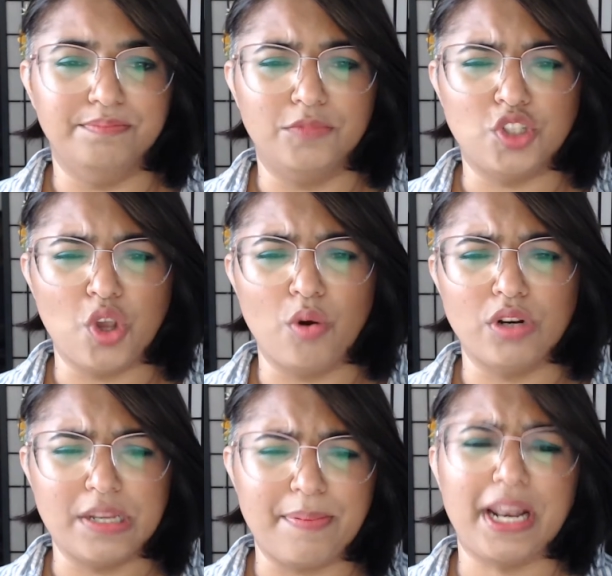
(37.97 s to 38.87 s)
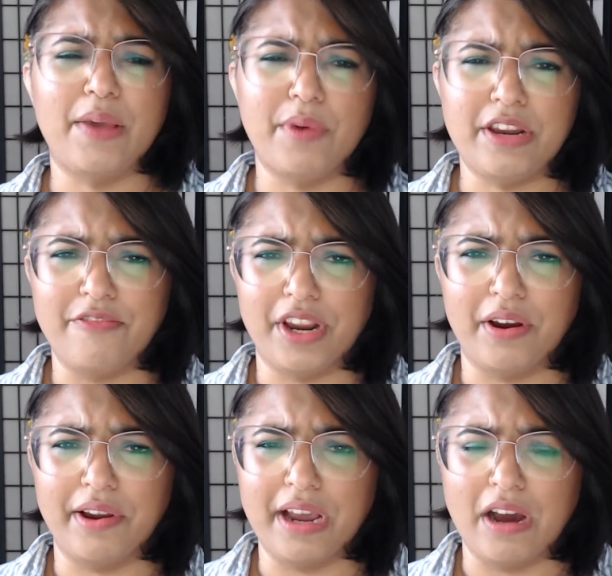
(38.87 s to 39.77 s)
So typically when you're
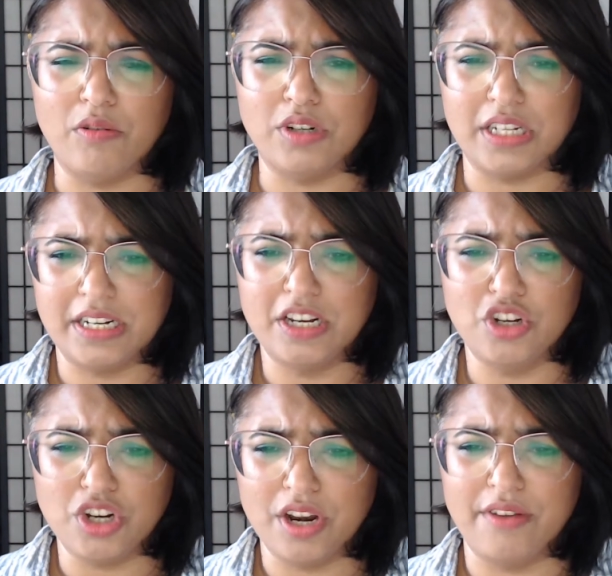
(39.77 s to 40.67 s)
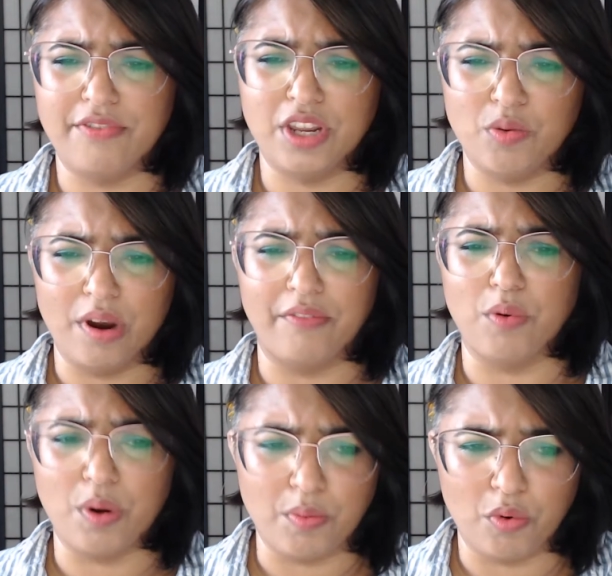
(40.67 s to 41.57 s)
figuring out initiative,
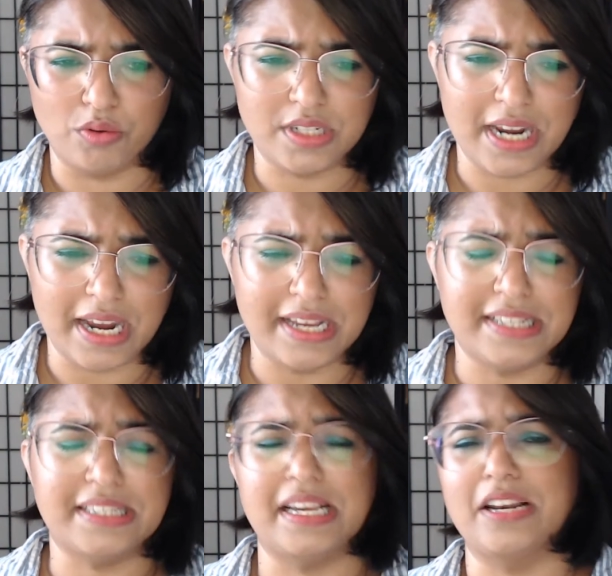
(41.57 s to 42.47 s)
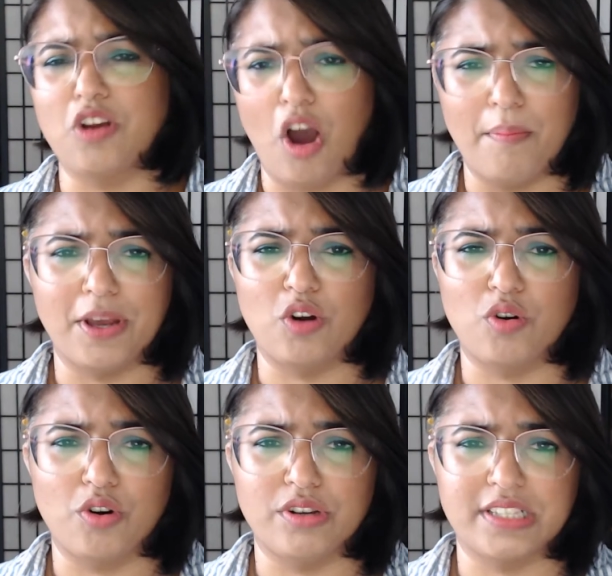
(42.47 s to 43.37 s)
everyone rolls dice and combat
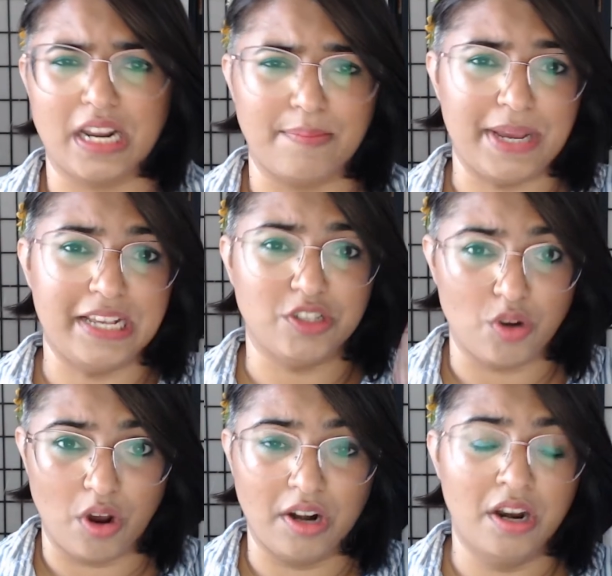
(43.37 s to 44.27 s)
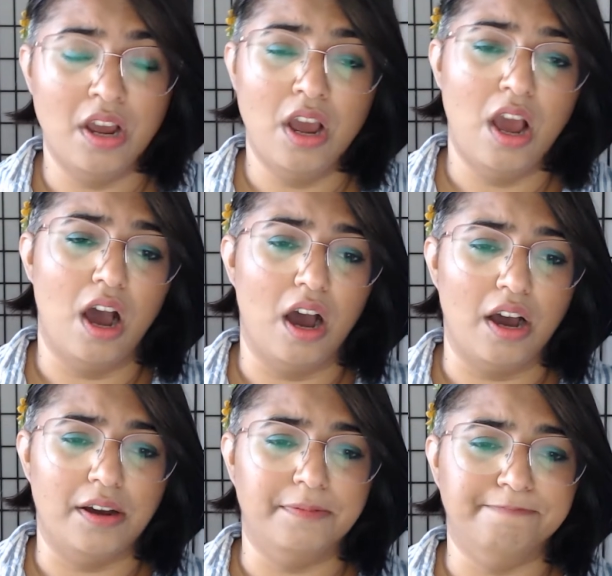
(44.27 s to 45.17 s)
order is kind of based on,
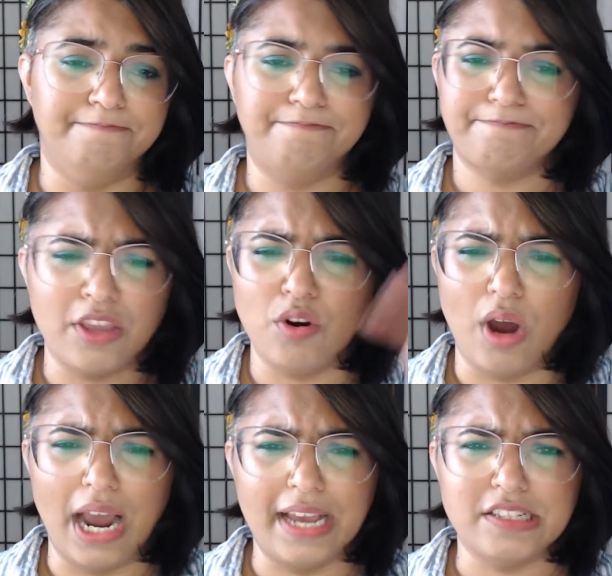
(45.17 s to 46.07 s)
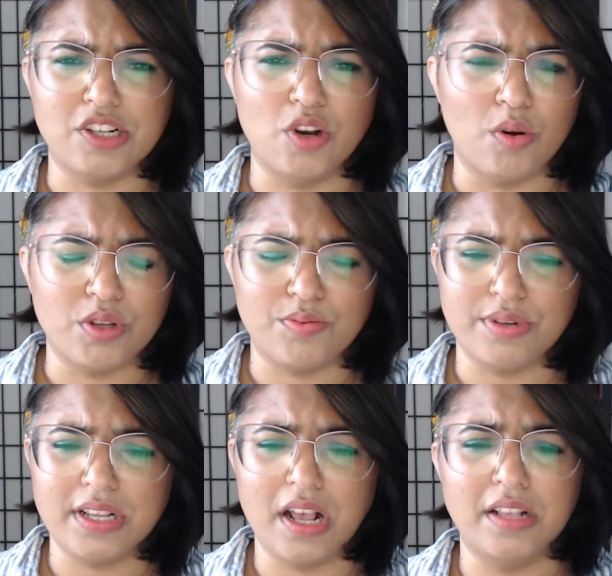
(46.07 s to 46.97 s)
highest, lowest
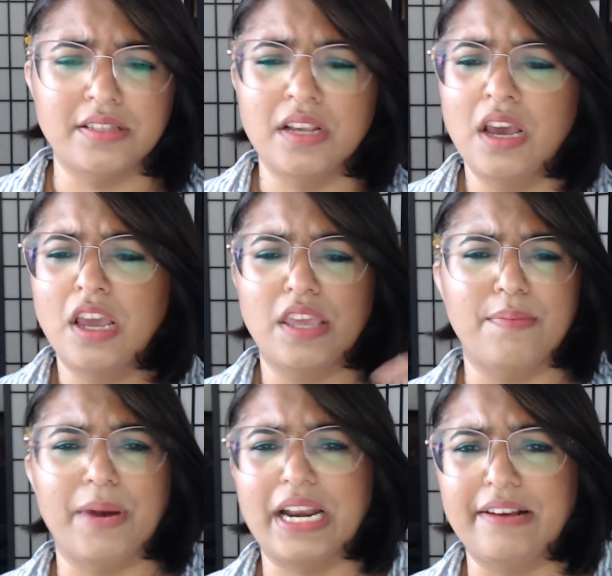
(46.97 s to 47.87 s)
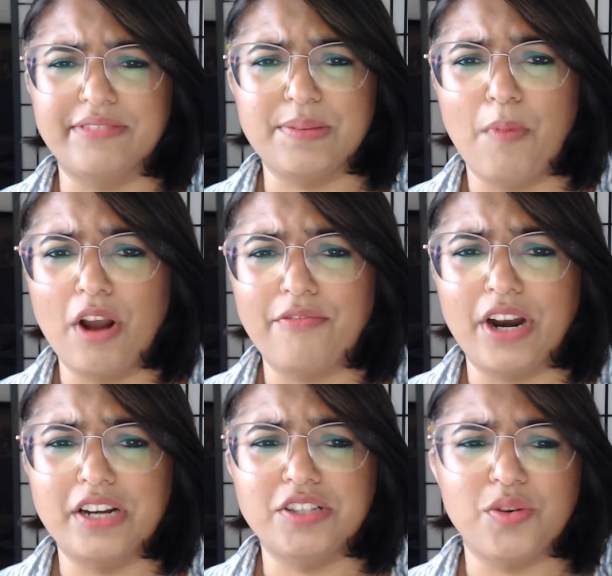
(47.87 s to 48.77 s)
results. You might have some
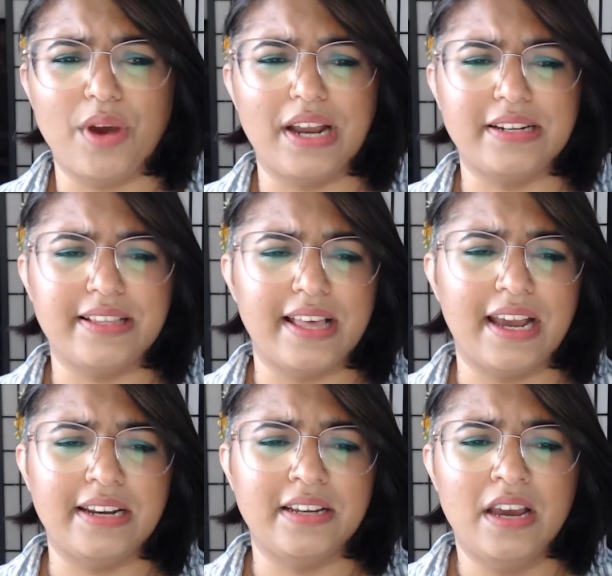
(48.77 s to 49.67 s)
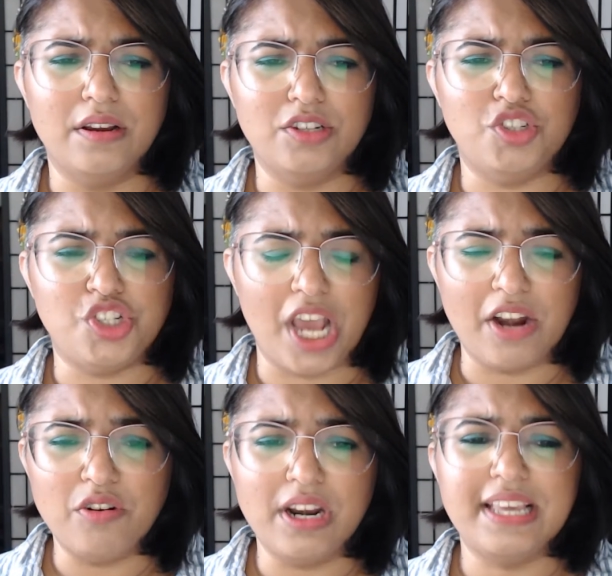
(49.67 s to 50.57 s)
modifiers you add to that.
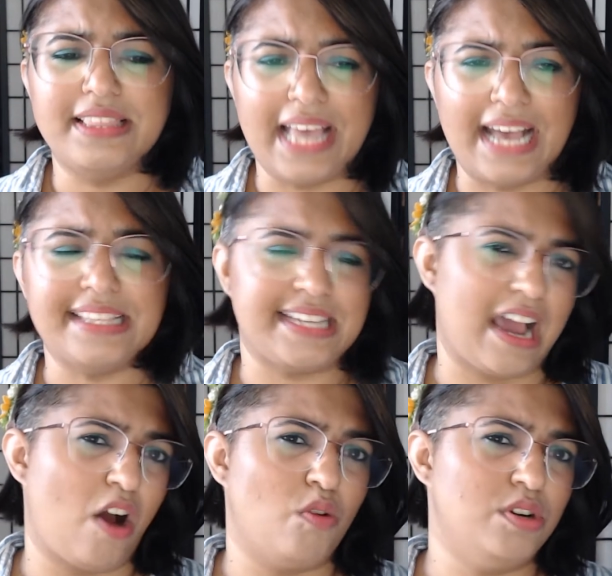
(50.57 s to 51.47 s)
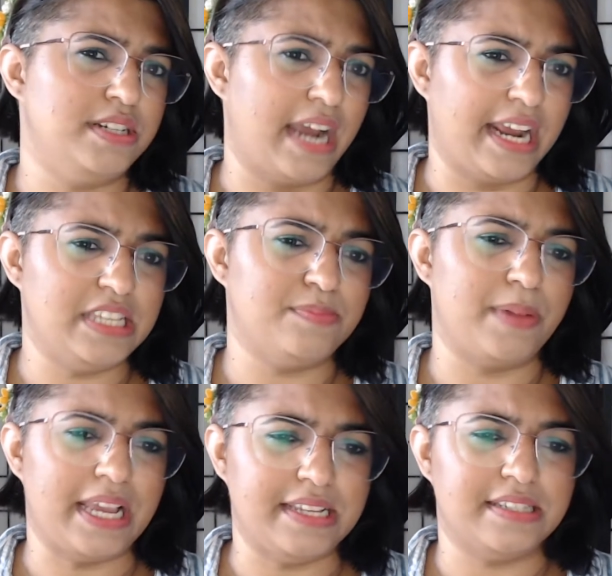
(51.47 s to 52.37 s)
Generally, that's how
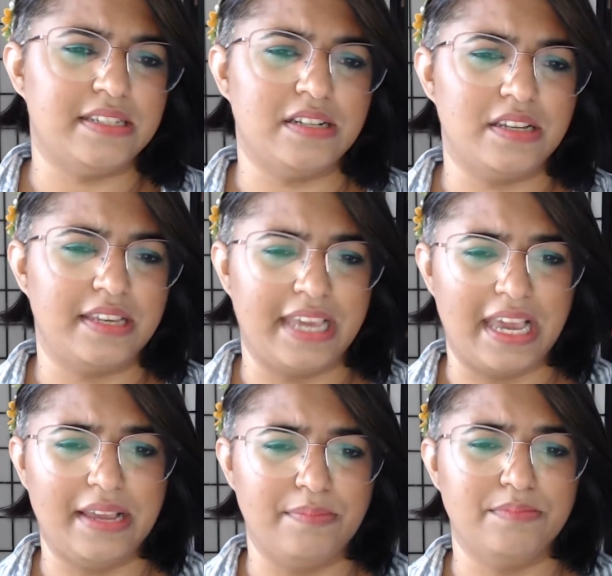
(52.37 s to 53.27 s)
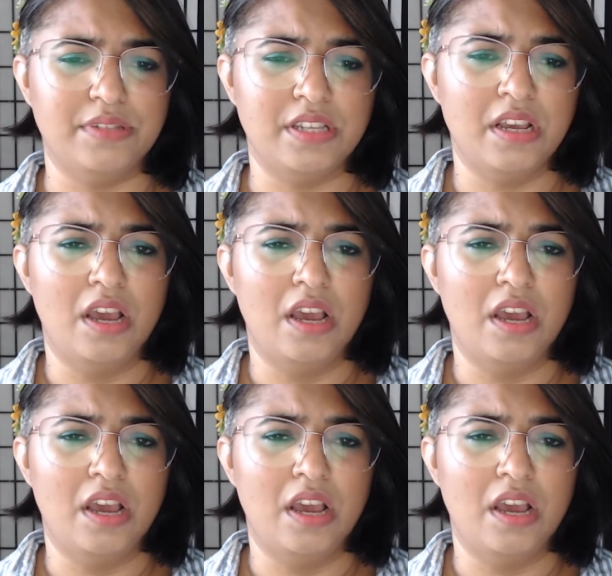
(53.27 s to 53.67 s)
dice-based games